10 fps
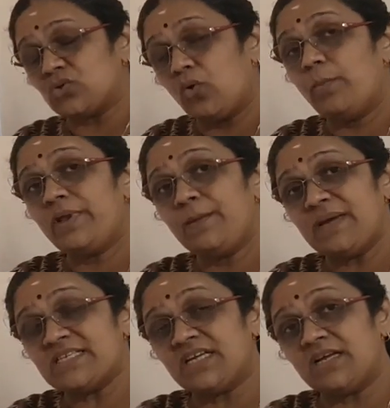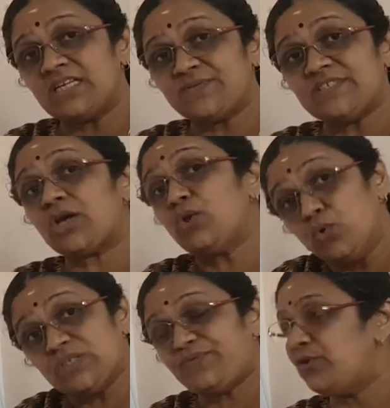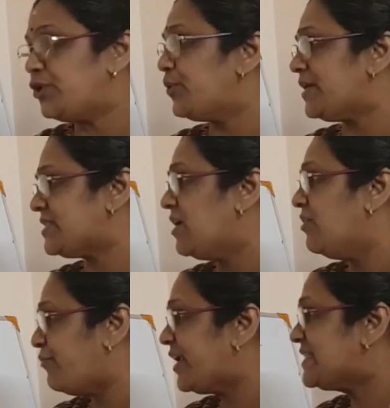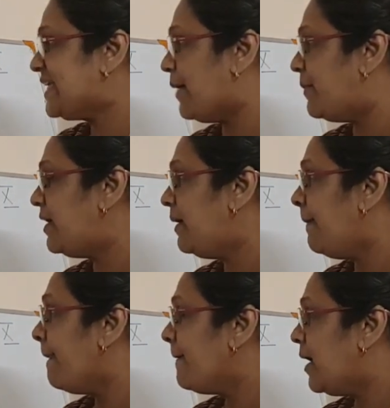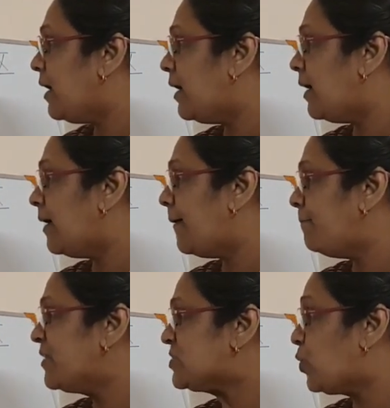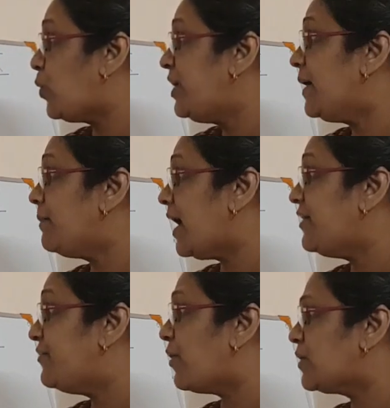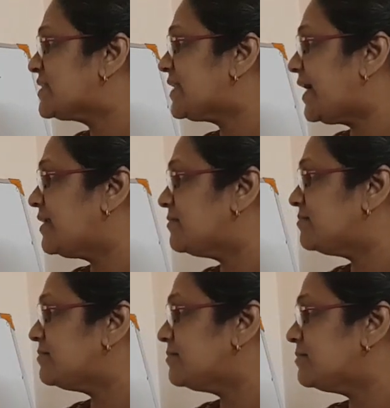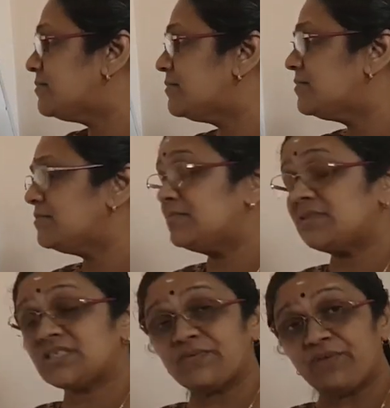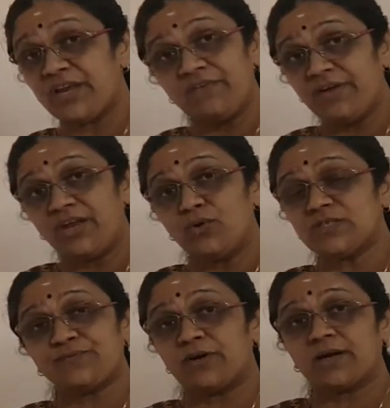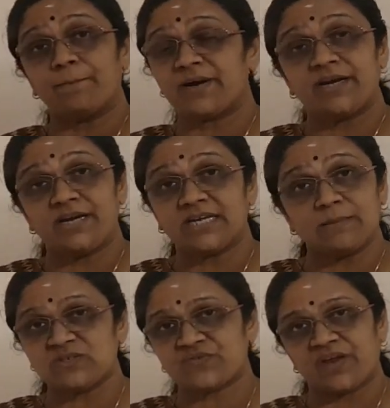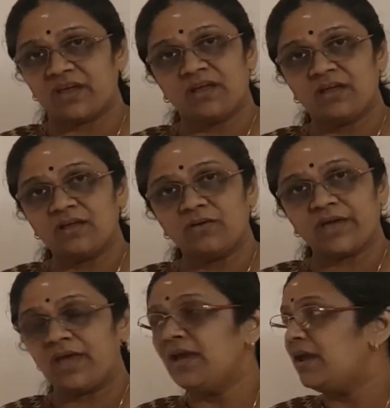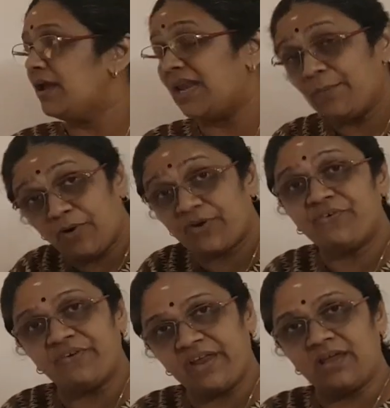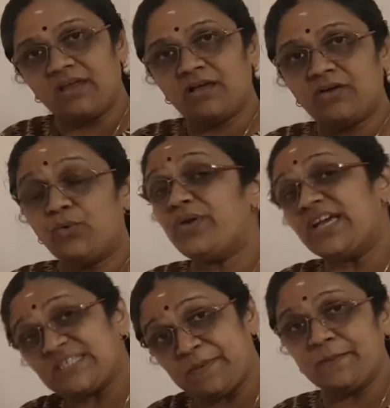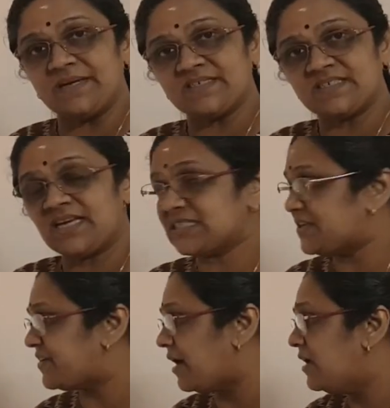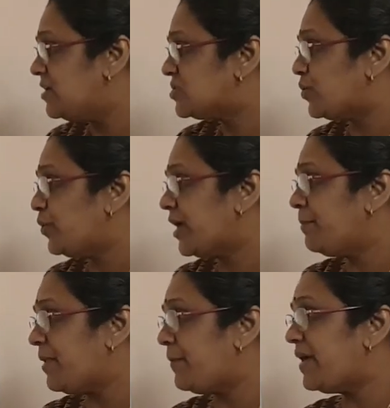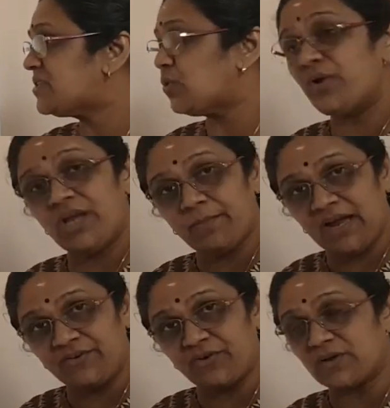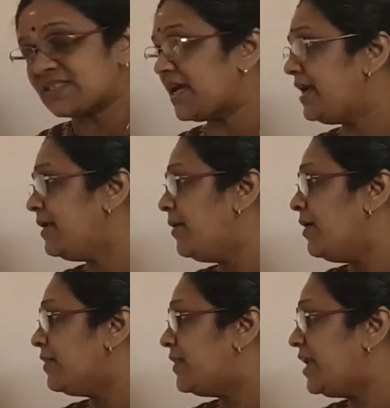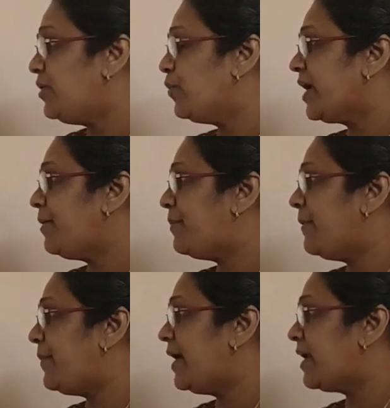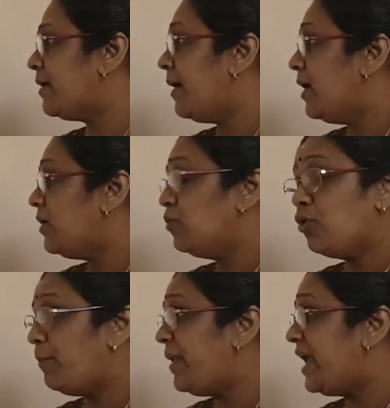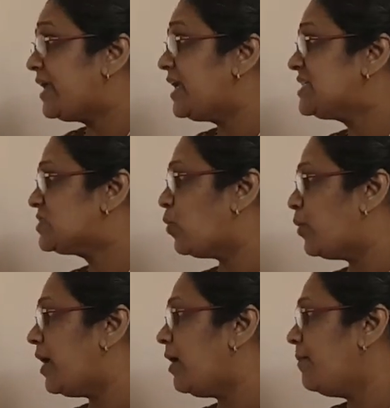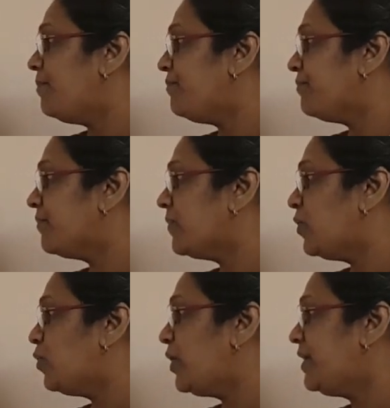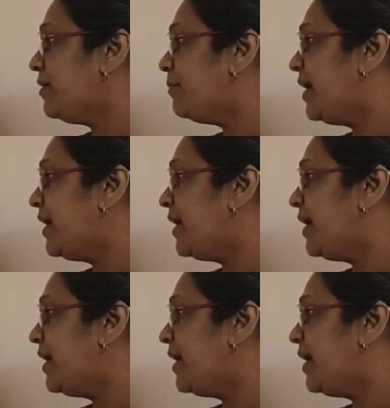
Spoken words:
So many materials which are useful to us. For example, sodium hydroxide. It's a very useful component in chemistry. Okay, in laboratory, doing experiments, etc. So you can prepare sodium hydroxide. Then you can prepare, baking soda. You know it?